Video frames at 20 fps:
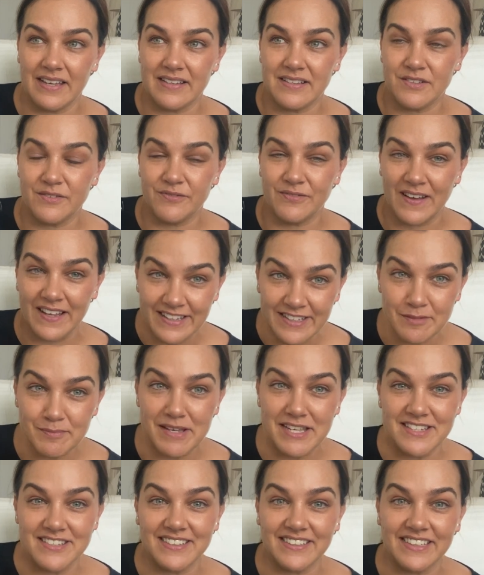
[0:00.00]

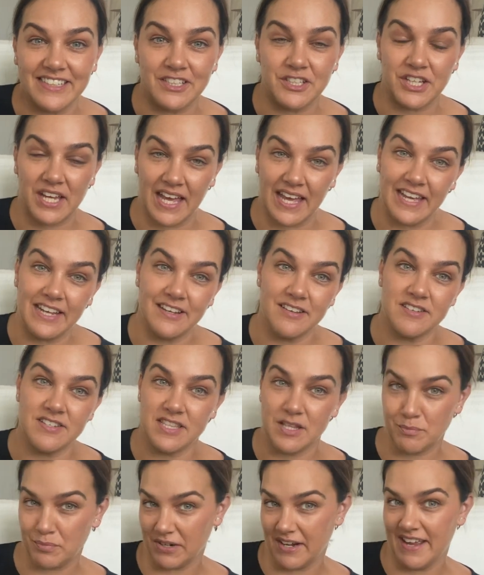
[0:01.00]
fundamentally changed
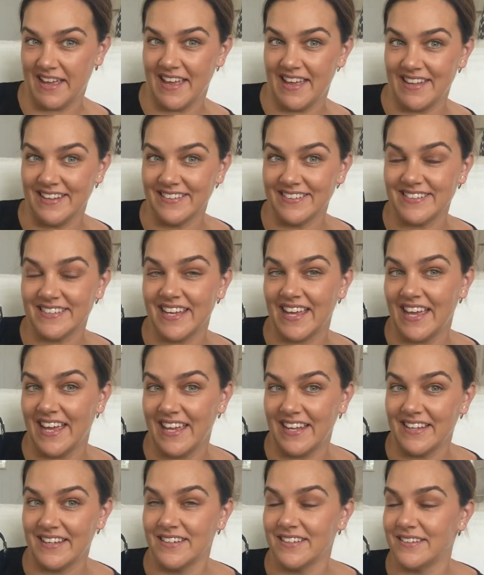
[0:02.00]
the brand
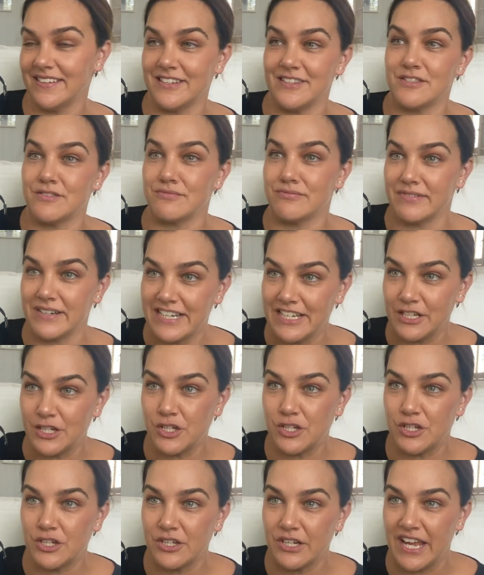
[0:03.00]
and its
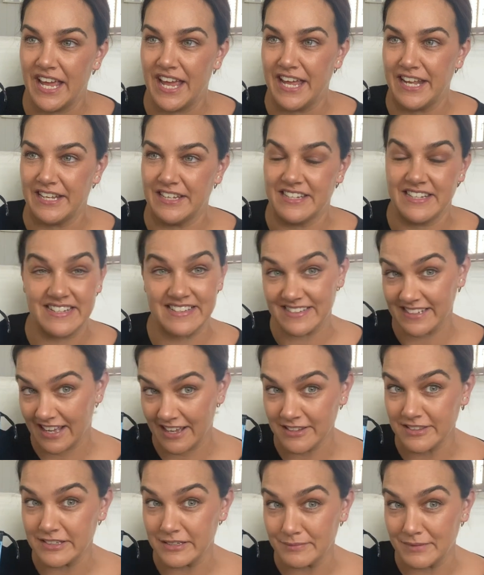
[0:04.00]
reach and its
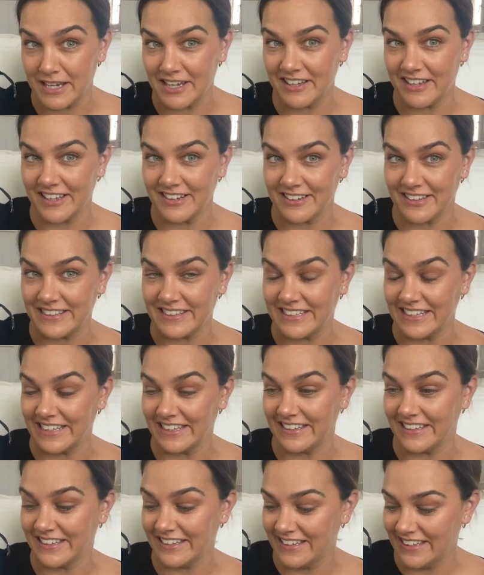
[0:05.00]
customer. And I
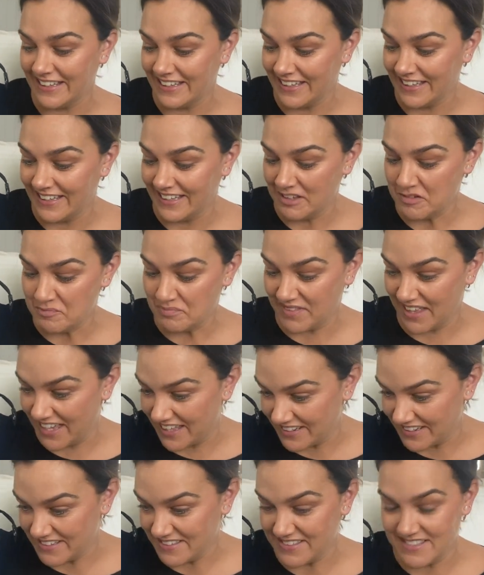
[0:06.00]
think
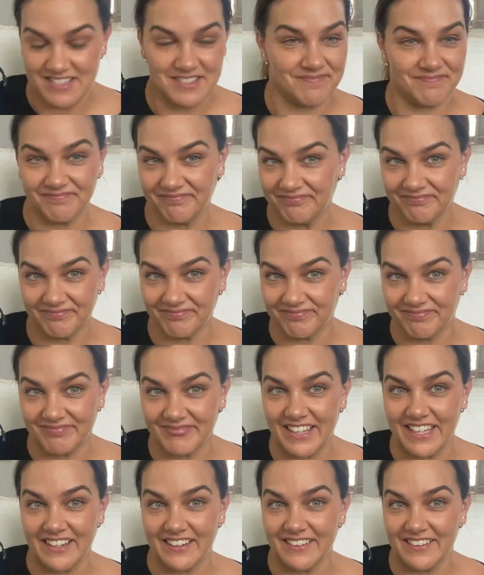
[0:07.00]
that is,
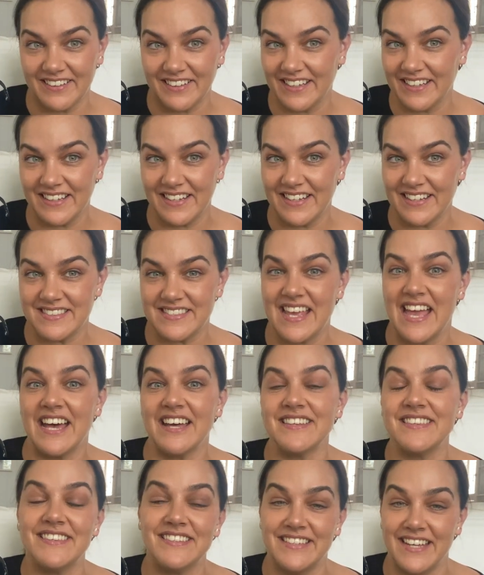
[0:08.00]
you know, it's
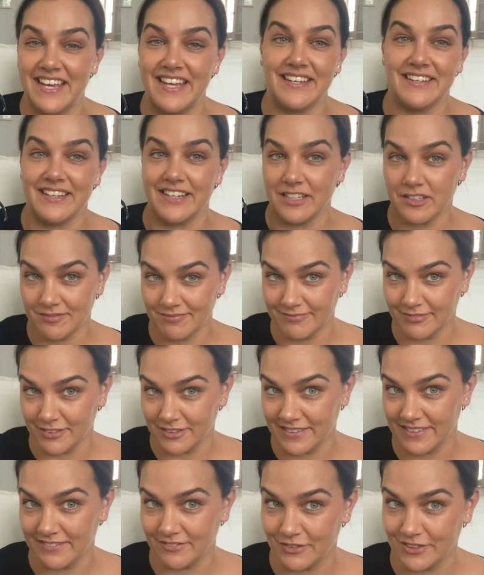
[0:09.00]
outstanding
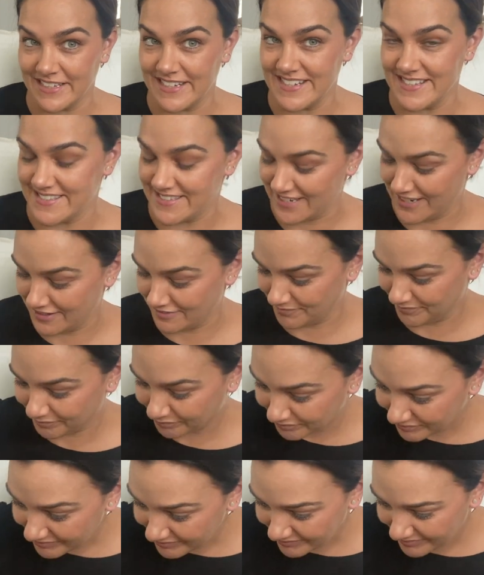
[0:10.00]
what he's done.
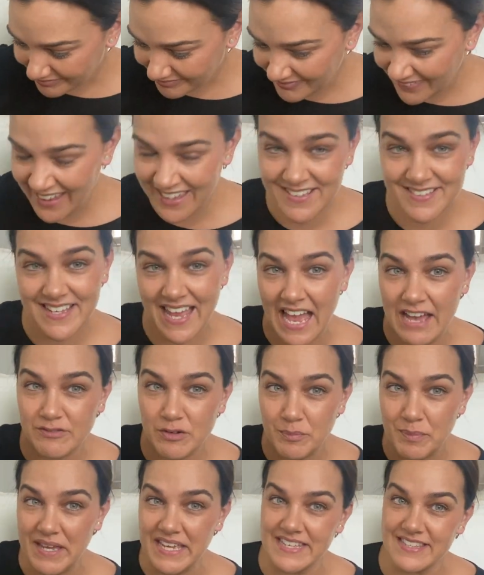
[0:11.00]
And to have
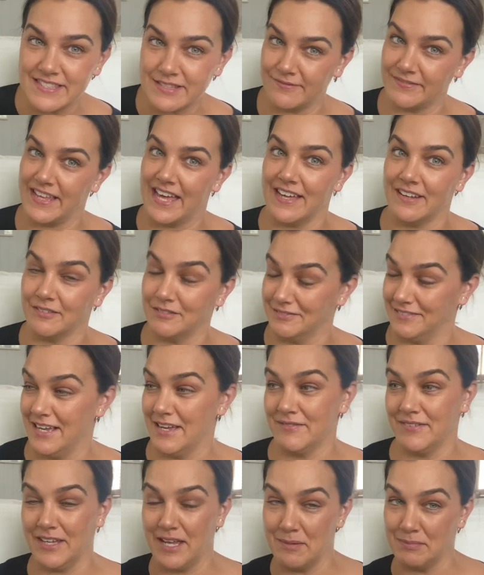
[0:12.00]
a piece of that, or
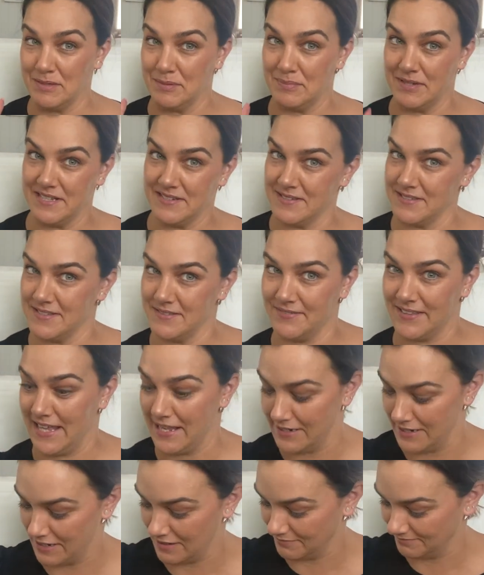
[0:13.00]
have a couple of pieces of
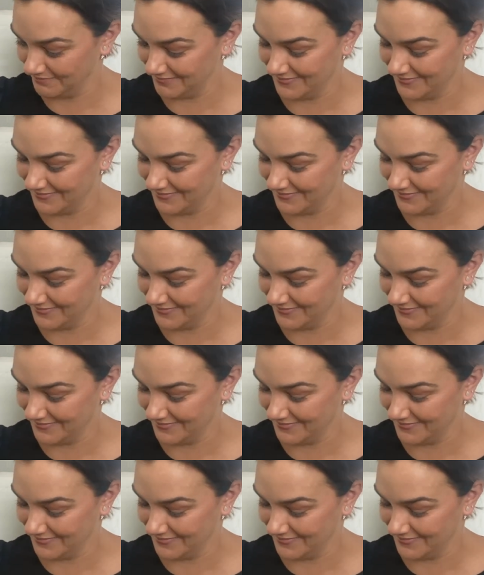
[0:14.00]
that now,